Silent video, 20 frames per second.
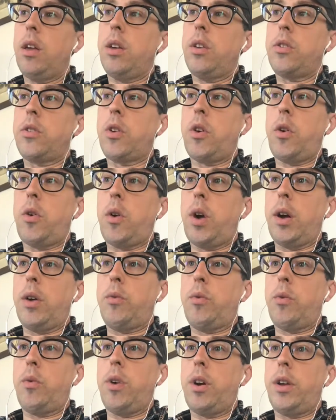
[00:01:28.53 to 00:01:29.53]
So
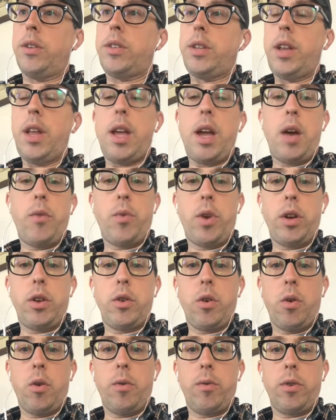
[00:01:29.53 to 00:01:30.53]
today I want to
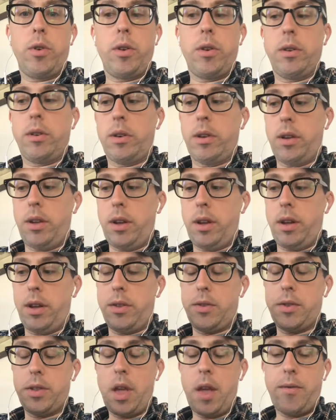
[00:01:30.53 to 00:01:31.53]
go over
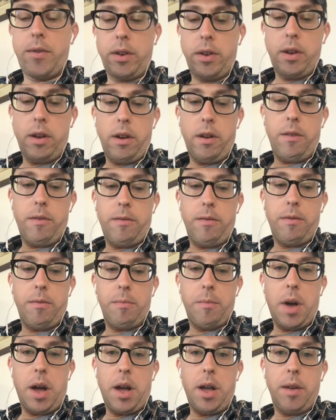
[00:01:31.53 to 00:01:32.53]
7 of
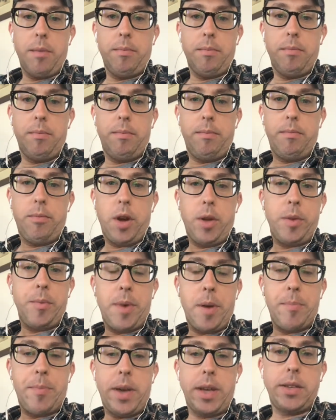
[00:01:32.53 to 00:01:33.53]
probably
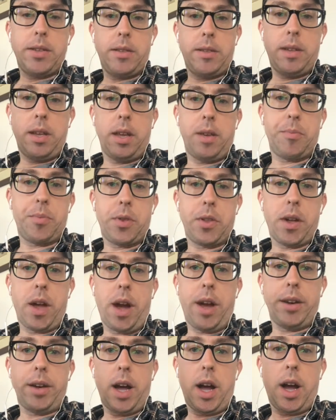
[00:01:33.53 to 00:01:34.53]
my best tips
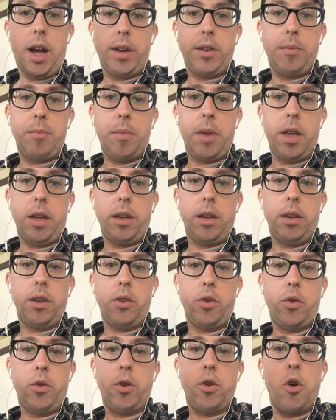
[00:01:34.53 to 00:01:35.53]
on how to make
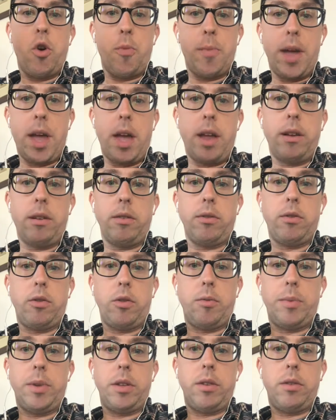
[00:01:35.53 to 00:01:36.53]
your OMAD a
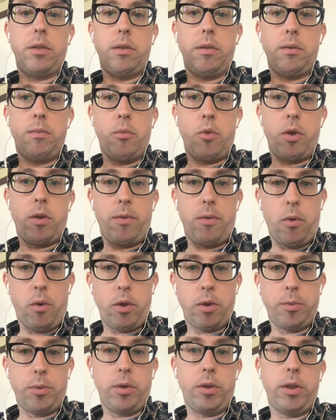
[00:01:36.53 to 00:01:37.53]
little bit more
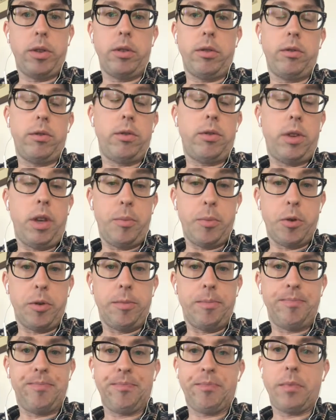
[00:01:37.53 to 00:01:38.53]
affordable and a little cheaper
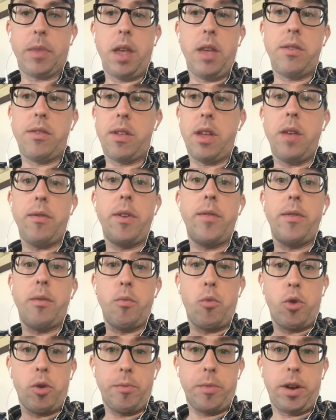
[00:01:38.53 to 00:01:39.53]
and save
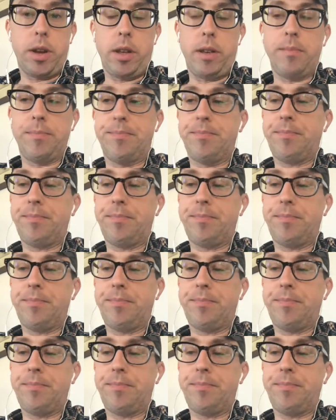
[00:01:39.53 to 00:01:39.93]
even more money.